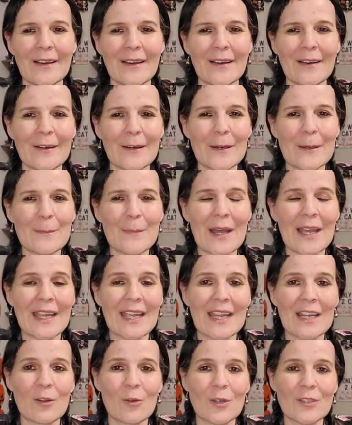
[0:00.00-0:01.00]
I
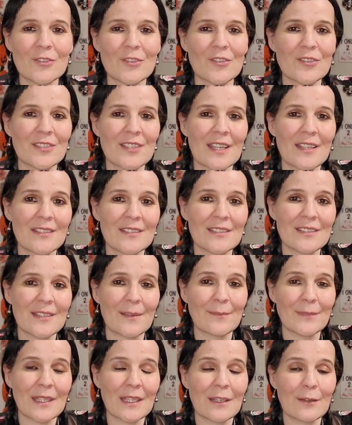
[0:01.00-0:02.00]
had also sent
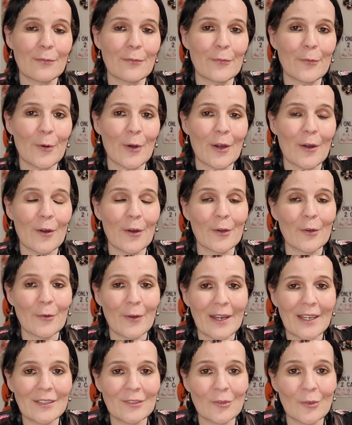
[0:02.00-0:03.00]
something for her
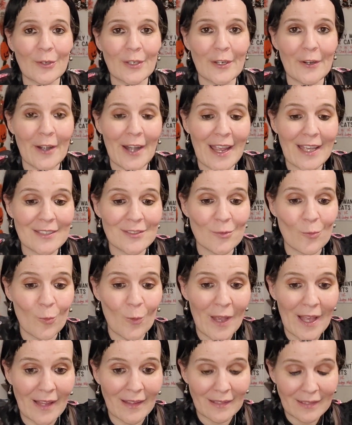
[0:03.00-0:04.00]
granddaughter as
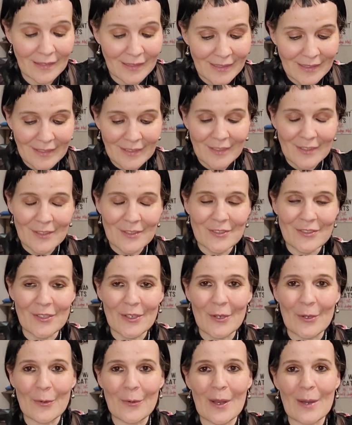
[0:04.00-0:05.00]
well.
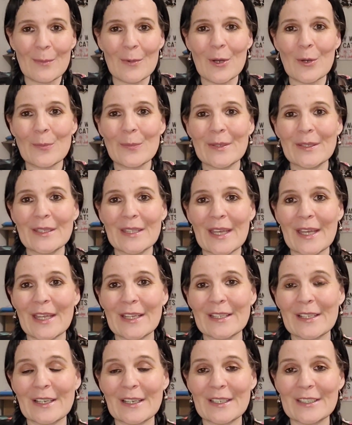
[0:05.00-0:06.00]
So I'm hoping
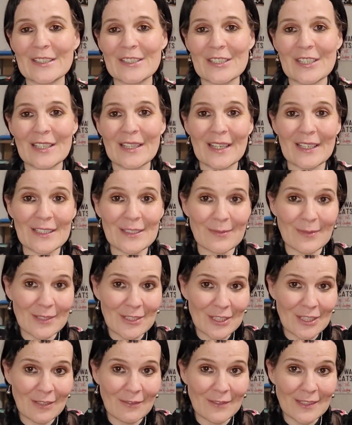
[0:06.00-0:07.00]
that she likes what
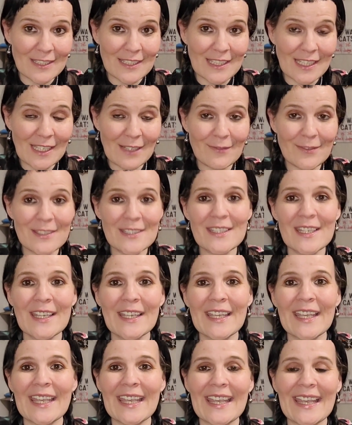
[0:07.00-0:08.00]
she receives.
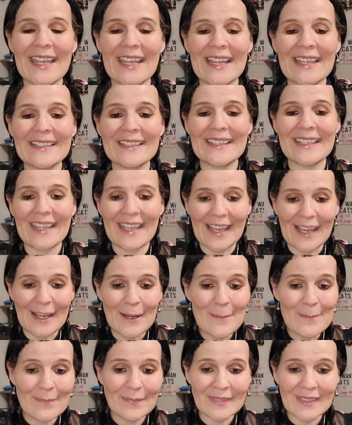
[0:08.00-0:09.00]
And yeah,
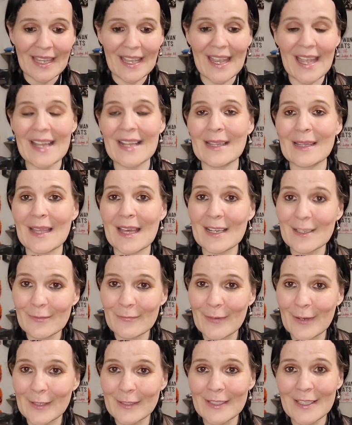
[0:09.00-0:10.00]
I had a lot of
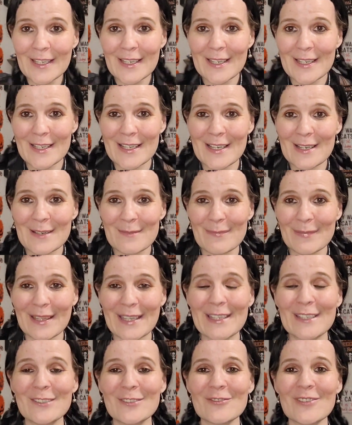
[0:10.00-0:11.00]
fun
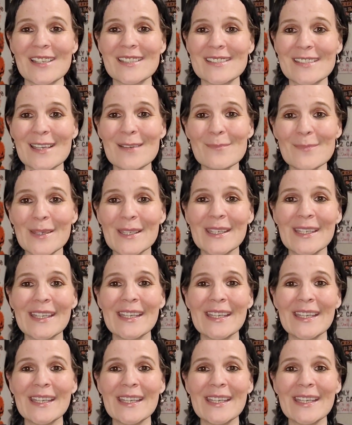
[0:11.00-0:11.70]
playing dress up.